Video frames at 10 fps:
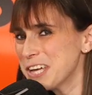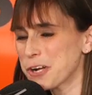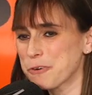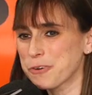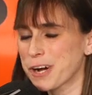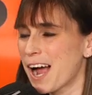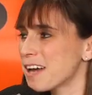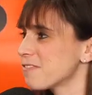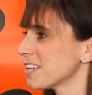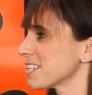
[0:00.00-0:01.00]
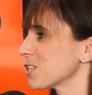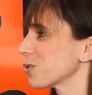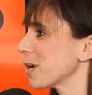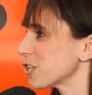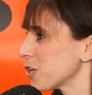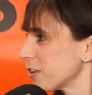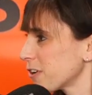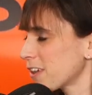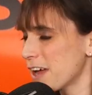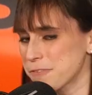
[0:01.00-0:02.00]
you know, if you're kind of in a situation in
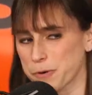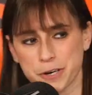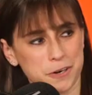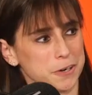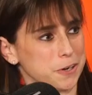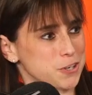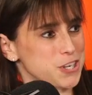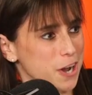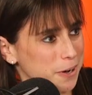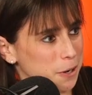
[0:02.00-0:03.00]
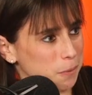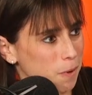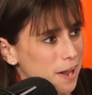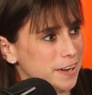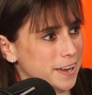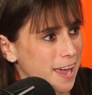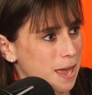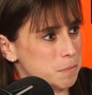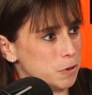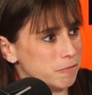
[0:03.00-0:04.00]
your life where you're, you're stuck in a rut and
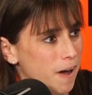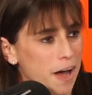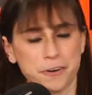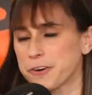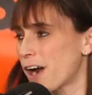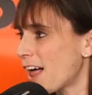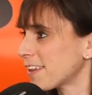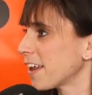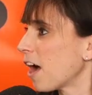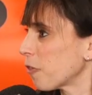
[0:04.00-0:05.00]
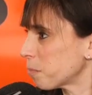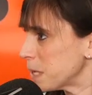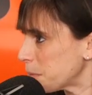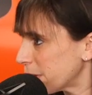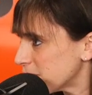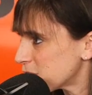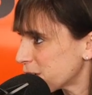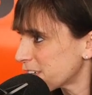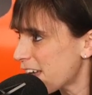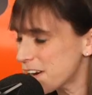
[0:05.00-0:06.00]
can't move on, or you're not letting other people into
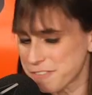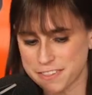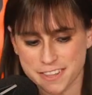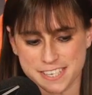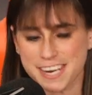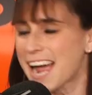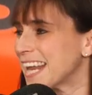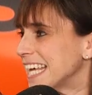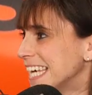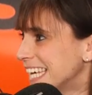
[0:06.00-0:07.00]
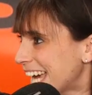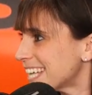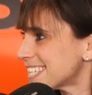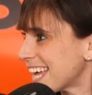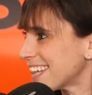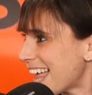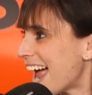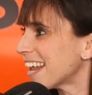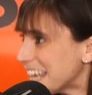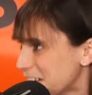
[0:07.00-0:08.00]
your life, this kind of gets at
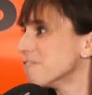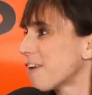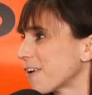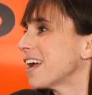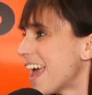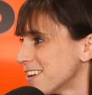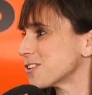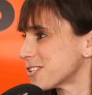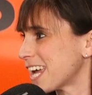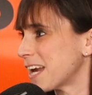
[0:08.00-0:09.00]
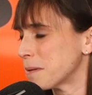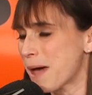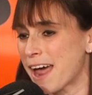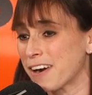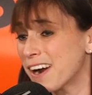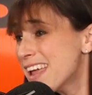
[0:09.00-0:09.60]
that in a very entertaining manner.